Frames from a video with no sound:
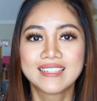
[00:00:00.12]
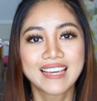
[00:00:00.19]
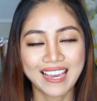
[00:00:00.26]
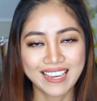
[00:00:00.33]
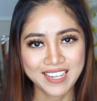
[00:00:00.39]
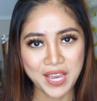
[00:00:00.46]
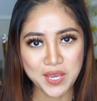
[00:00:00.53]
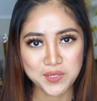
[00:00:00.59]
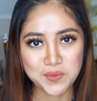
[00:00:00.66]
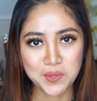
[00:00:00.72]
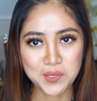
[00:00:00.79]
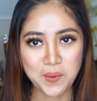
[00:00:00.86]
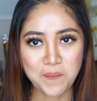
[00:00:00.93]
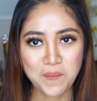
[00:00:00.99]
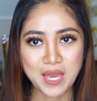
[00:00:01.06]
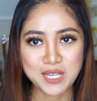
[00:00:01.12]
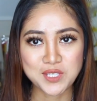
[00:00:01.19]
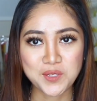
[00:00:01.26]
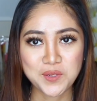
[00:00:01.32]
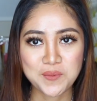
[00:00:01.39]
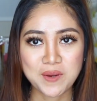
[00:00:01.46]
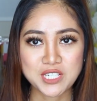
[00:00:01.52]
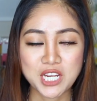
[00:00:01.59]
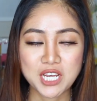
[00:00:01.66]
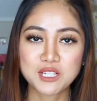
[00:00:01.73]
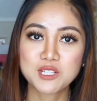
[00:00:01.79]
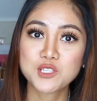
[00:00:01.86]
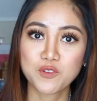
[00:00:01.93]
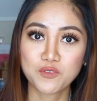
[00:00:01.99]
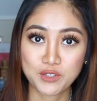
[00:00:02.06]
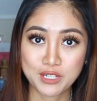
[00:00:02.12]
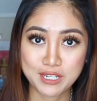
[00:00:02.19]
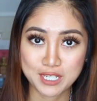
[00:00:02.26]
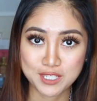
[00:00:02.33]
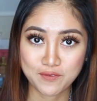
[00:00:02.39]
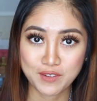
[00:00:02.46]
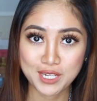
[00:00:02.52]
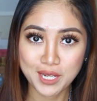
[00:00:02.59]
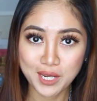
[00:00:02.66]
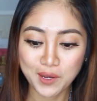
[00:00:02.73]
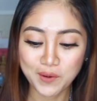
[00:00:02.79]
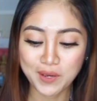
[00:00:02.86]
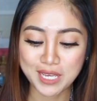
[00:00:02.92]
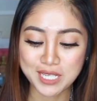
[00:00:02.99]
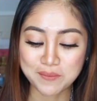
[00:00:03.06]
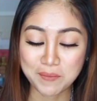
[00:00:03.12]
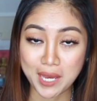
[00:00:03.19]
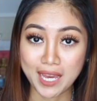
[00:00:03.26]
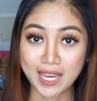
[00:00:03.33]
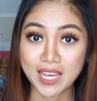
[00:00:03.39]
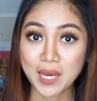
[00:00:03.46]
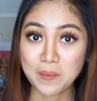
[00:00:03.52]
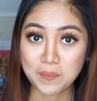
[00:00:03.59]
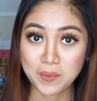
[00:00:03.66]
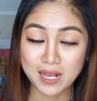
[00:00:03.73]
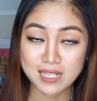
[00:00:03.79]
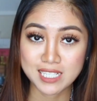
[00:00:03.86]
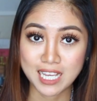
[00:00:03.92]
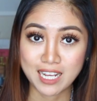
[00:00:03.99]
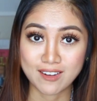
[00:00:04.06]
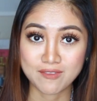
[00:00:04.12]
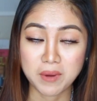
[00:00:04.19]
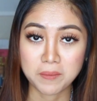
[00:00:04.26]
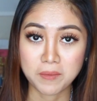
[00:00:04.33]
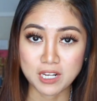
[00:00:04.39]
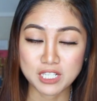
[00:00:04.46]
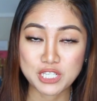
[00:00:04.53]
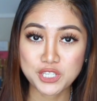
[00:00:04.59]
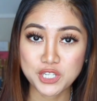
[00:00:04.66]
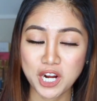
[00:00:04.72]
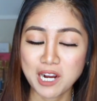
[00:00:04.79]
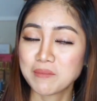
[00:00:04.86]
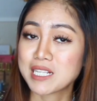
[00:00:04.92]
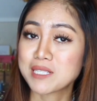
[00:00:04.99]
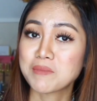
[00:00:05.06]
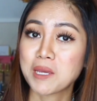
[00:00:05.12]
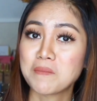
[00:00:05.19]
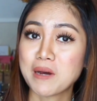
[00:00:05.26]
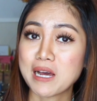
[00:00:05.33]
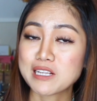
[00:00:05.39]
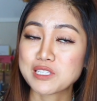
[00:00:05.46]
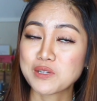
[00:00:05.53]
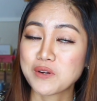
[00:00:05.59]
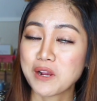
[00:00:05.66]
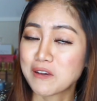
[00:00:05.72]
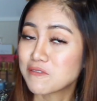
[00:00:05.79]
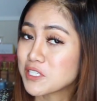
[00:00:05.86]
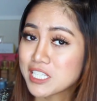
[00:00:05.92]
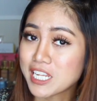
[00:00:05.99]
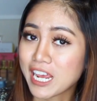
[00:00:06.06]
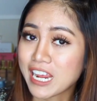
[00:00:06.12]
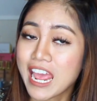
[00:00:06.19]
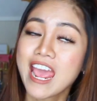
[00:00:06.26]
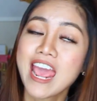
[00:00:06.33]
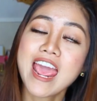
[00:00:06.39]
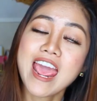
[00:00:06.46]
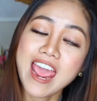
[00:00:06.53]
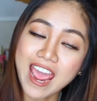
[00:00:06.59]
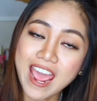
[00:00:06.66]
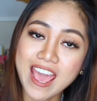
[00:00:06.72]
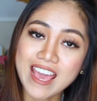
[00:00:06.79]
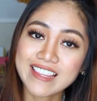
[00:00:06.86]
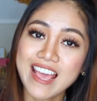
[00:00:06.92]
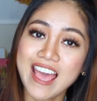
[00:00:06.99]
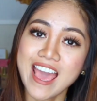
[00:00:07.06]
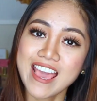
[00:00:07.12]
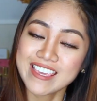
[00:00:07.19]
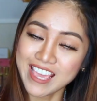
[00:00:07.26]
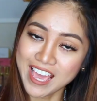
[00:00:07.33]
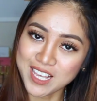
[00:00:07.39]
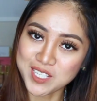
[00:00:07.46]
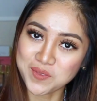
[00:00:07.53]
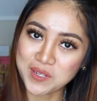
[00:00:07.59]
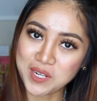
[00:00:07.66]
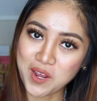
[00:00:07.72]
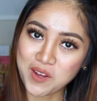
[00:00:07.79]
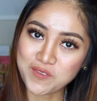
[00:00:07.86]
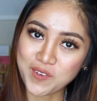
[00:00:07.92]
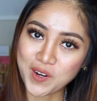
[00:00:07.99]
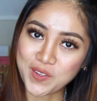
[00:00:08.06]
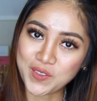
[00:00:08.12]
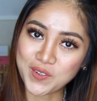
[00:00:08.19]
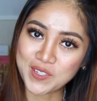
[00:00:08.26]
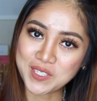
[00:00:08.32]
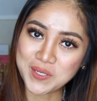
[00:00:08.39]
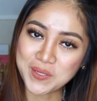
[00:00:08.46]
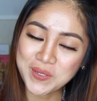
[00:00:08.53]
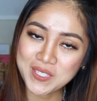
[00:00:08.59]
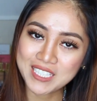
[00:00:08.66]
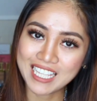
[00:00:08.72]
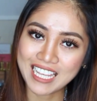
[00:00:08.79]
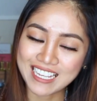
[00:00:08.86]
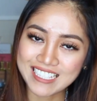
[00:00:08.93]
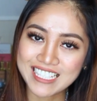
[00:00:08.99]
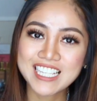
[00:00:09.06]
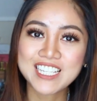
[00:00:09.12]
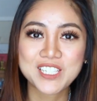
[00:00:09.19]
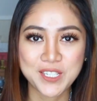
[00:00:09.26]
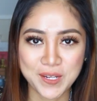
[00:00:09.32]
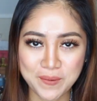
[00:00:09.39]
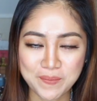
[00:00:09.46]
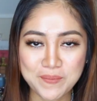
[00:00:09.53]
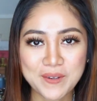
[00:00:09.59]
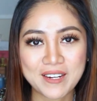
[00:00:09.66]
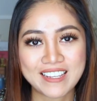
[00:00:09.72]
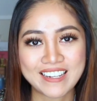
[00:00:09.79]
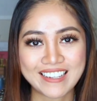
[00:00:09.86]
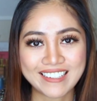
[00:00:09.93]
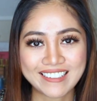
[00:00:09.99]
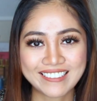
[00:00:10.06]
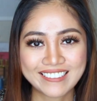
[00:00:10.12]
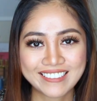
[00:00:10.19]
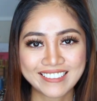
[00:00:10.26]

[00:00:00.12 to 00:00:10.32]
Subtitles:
Hey guys, welcome back to my channel. So for today's video is my unboxing of my Boxycharm as my box arrived today. And yes, without further ado, let's jump right in.